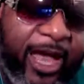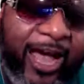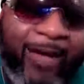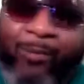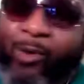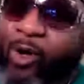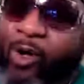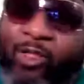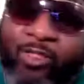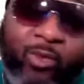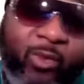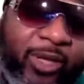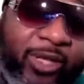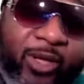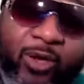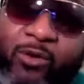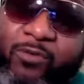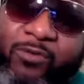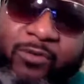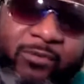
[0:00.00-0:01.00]
I'm all the
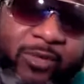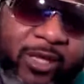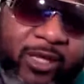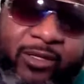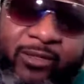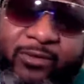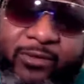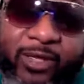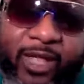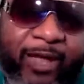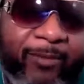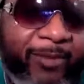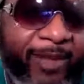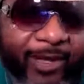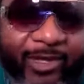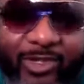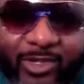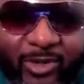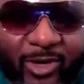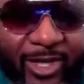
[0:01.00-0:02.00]
way over, man. I
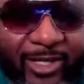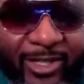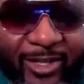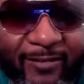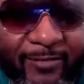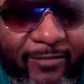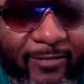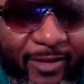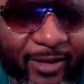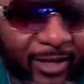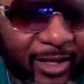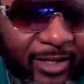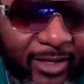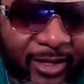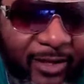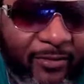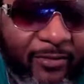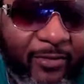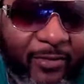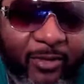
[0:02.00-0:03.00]
made sure I left
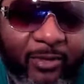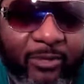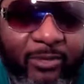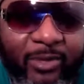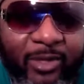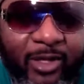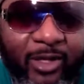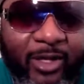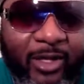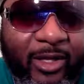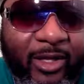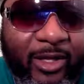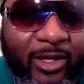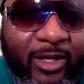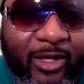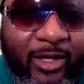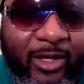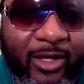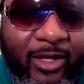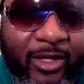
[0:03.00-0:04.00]
enough room.
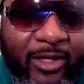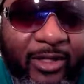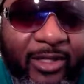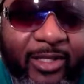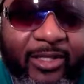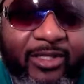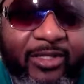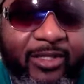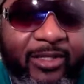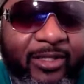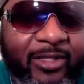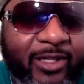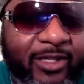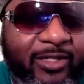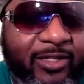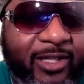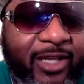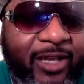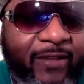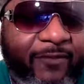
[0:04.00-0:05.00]
This
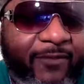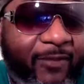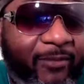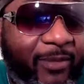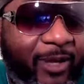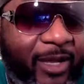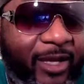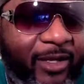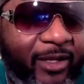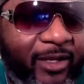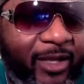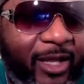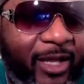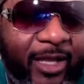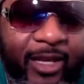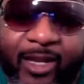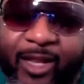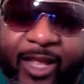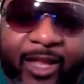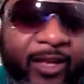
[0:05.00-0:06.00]
Ephraimite,
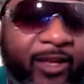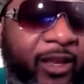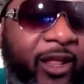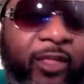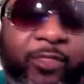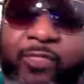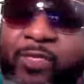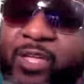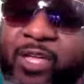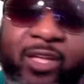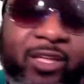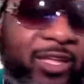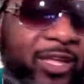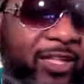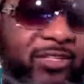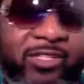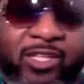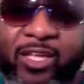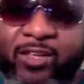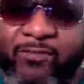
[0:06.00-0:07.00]
and nothing
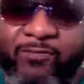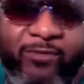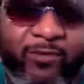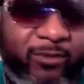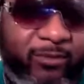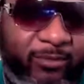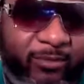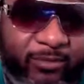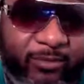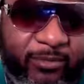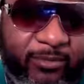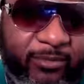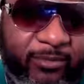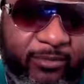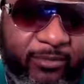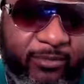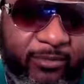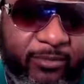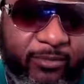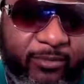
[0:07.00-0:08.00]
against Ephraim.
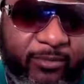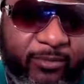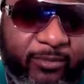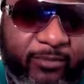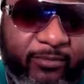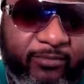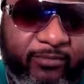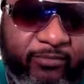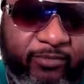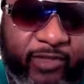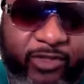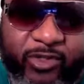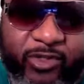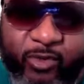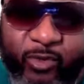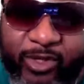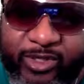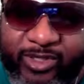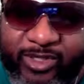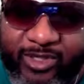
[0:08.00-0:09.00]

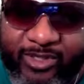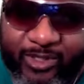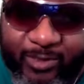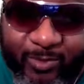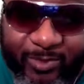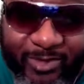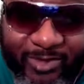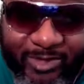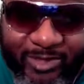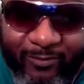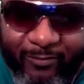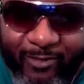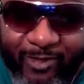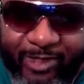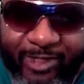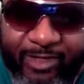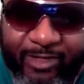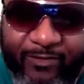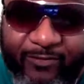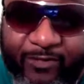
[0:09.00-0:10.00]
This was a
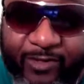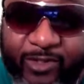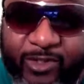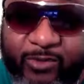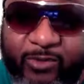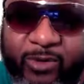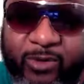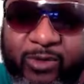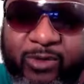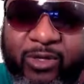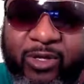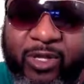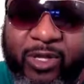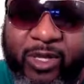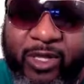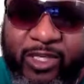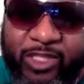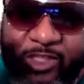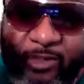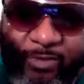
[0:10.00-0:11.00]
specific individual,
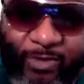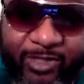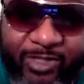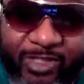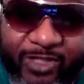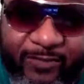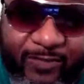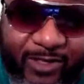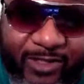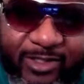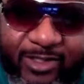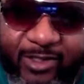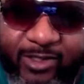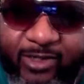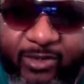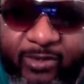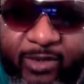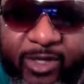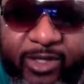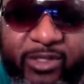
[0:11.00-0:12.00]
specific
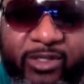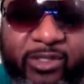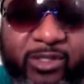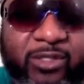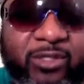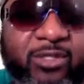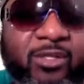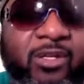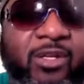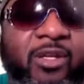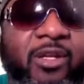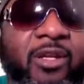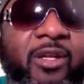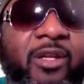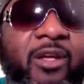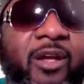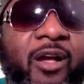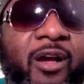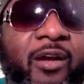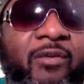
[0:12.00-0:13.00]
situation.
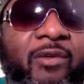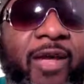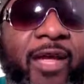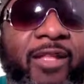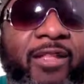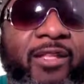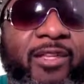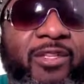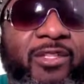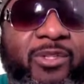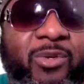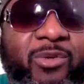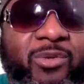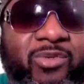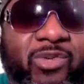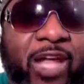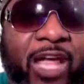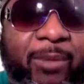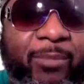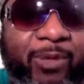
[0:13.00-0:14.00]
All right, there's no
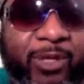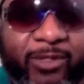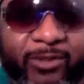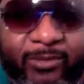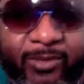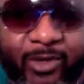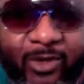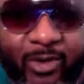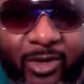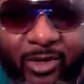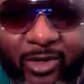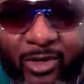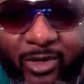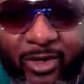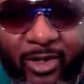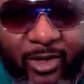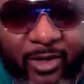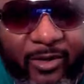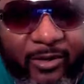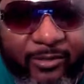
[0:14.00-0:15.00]
tribalism going
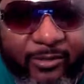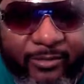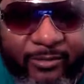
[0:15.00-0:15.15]
on here.